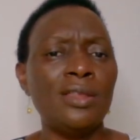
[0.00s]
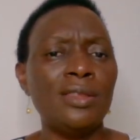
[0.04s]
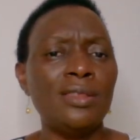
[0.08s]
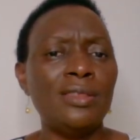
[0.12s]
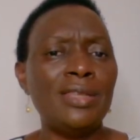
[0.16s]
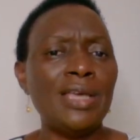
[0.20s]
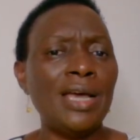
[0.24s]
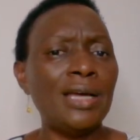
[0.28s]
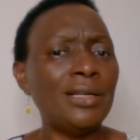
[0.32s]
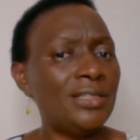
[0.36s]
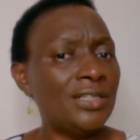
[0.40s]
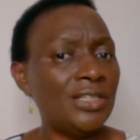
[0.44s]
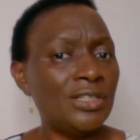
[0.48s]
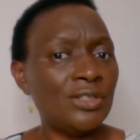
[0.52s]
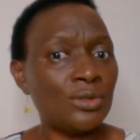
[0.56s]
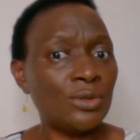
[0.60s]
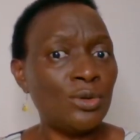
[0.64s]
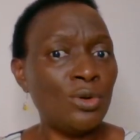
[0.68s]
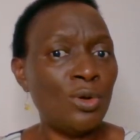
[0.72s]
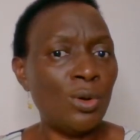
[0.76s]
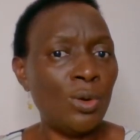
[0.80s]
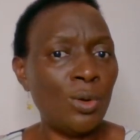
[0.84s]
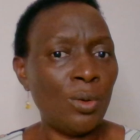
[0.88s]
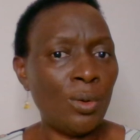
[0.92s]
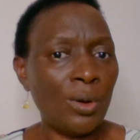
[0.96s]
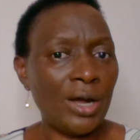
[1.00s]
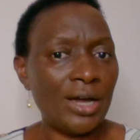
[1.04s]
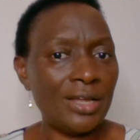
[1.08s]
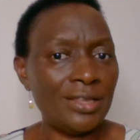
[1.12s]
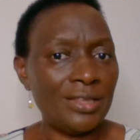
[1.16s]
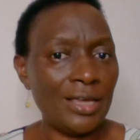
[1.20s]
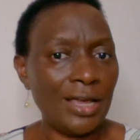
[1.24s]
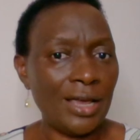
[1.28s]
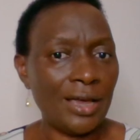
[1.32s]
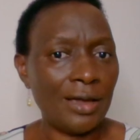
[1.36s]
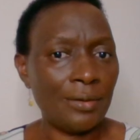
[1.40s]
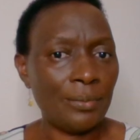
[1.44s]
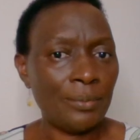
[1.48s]
That is no longer
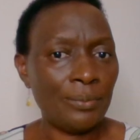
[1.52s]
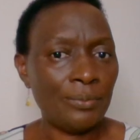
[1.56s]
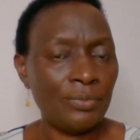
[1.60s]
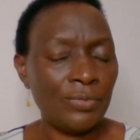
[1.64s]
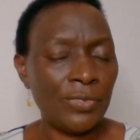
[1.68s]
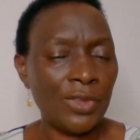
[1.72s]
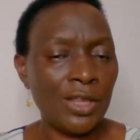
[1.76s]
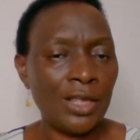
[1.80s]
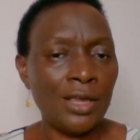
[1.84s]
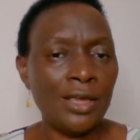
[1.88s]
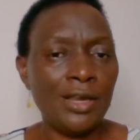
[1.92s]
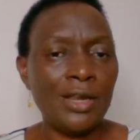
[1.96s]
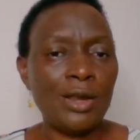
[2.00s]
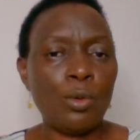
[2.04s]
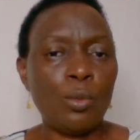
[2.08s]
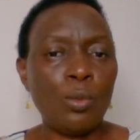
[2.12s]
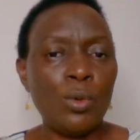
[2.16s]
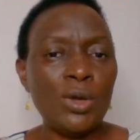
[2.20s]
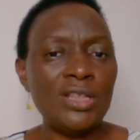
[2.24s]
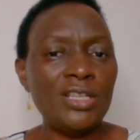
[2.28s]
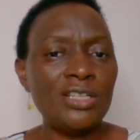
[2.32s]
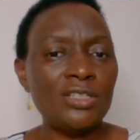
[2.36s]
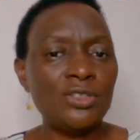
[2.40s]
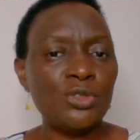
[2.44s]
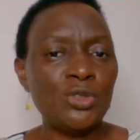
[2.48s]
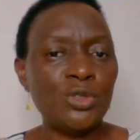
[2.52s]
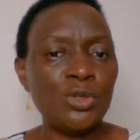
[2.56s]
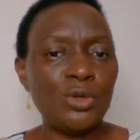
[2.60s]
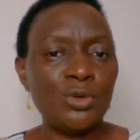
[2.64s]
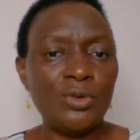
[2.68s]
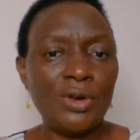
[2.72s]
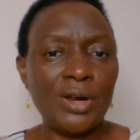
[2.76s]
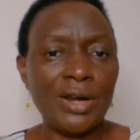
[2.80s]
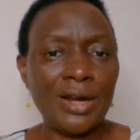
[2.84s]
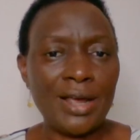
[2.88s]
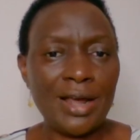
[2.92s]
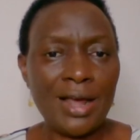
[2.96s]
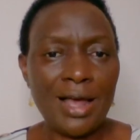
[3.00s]
there. Now, when these
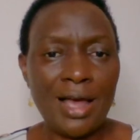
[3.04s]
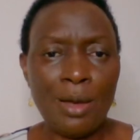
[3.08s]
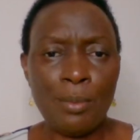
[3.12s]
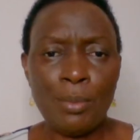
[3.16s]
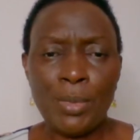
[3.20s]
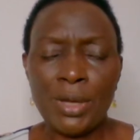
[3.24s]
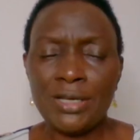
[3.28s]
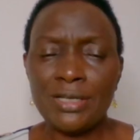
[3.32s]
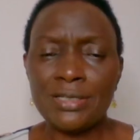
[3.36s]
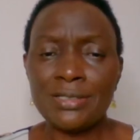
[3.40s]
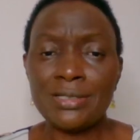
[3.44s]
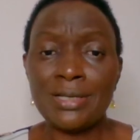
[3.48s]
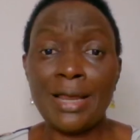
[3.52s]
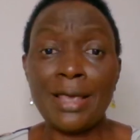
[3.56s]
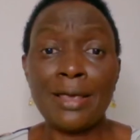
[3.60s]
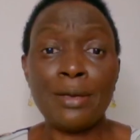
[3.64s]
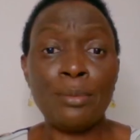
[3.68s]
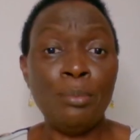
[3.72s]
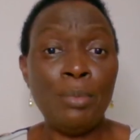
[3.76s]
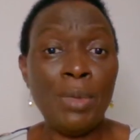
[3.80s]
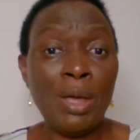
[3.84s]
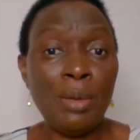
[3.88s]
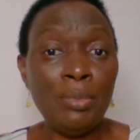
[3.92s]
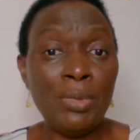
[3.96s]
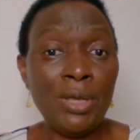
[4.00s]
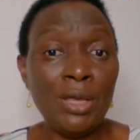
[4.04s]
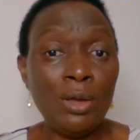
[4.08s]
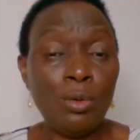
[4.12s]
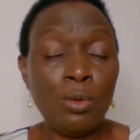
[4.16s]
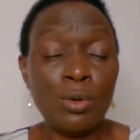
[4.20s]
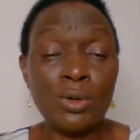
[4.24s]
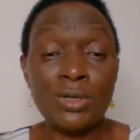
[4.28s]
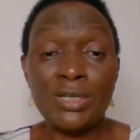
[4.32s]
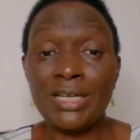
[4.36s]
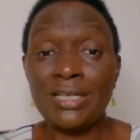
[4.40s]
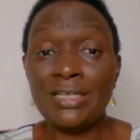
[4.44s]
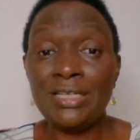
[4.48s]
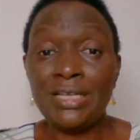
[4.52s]
children come and it's like, Mommy or
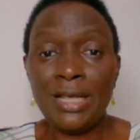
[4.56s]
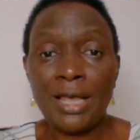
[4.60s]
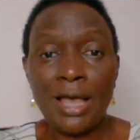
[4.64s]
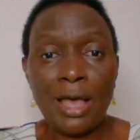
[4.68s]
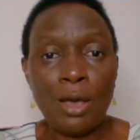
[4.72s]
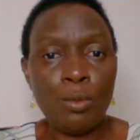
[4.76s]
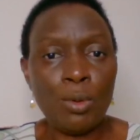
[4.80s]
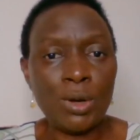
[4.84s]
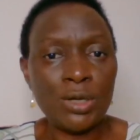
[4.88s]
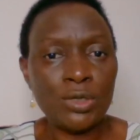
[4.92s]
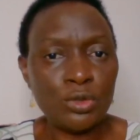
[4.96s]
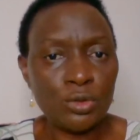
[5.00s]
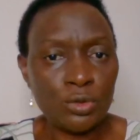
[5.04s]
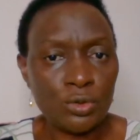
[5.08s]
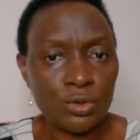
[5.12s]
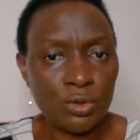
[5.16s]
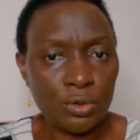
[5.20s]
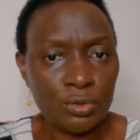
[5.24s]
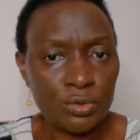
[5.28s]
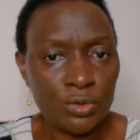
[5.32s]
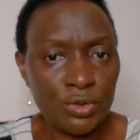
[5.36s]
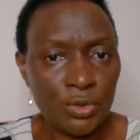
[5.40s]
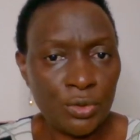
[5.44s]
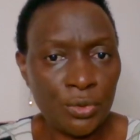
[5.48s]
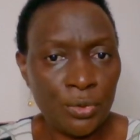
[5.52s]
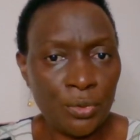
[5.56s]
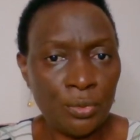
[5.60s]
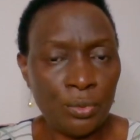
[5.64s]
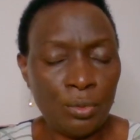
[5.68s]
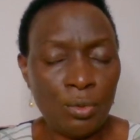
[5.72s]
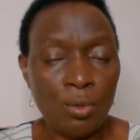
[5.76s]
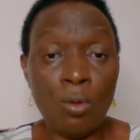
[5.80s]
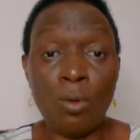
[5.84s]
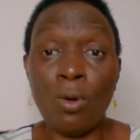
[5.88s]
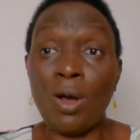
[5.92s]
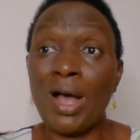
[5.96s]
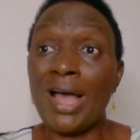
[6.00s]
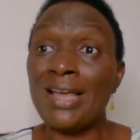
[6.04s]
Daddy, I want to talk to you,
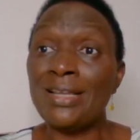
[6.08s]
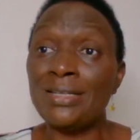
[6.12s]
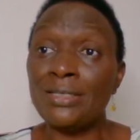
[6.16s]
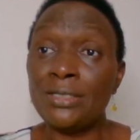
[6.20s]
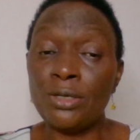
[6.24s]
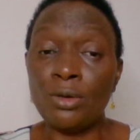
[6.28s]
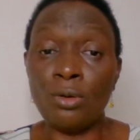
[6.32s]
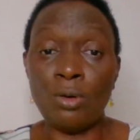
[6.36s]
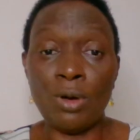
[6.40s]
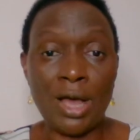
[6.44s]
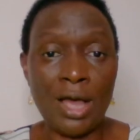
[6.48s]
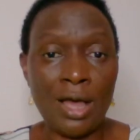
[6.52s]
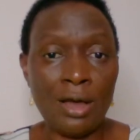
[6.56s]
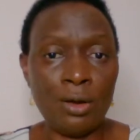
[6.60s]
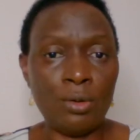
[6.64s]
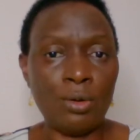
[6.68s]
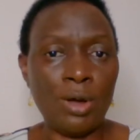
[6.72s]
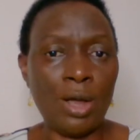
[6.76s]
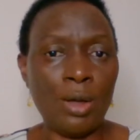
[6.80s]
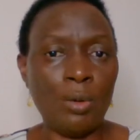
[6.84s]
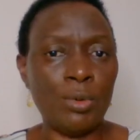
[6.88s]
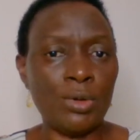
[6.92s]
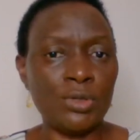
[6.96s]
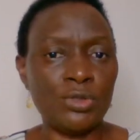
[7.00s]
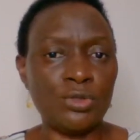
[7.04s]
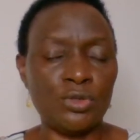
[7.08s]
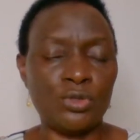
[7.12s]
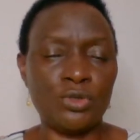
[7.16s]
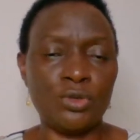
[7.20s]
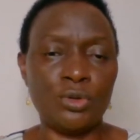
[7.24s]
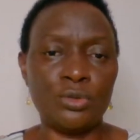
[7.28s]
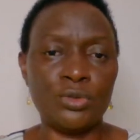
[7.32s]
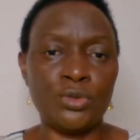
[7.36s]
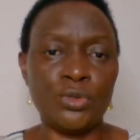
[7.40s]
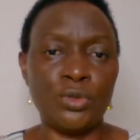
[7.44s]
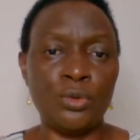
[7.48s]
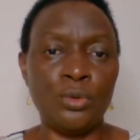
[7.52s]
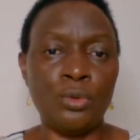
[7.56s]
or Auntie or Uncle, I want to
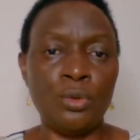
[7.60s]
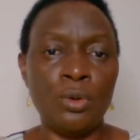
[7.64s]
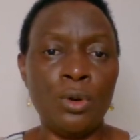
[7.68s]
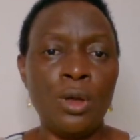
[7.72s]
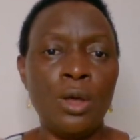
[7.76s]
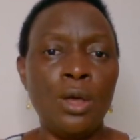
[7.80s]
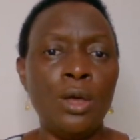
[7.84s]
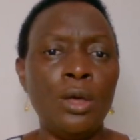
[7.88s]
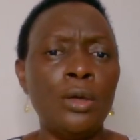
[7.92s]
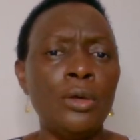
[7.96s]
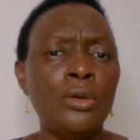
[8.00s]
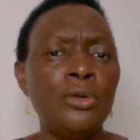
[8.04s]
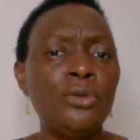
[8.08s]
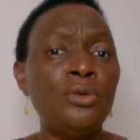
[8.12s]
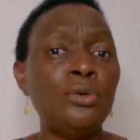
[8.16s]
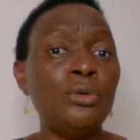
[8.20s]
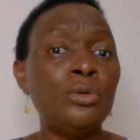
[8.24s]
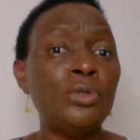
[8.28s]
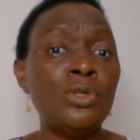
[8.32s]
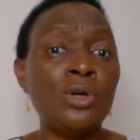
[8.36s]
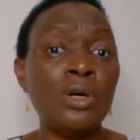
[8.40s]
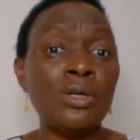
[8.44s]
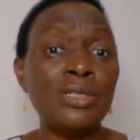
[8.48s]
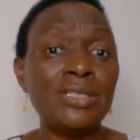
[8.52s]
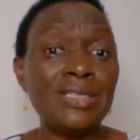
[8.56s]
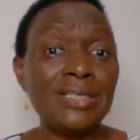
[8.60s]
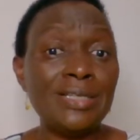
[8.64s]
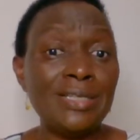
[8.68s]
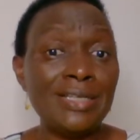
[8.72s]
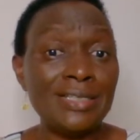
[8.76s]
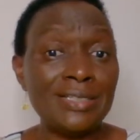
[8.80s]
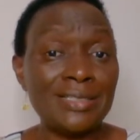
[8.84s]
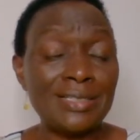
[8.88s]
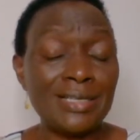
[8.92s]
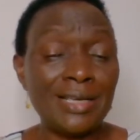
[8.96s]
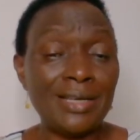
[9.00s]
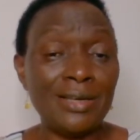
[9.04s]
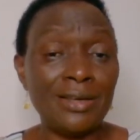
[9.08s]
talk to you, you don't
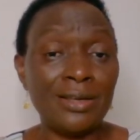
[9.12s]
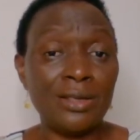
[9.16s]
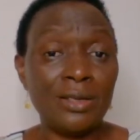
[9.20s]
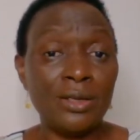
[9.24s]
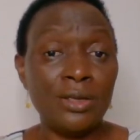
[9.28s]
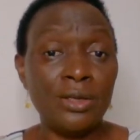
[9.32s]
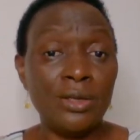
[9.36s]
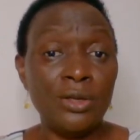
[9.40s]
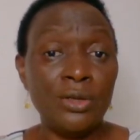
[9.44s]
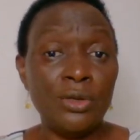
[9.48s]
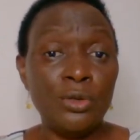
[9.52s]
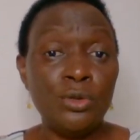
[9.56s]
listen.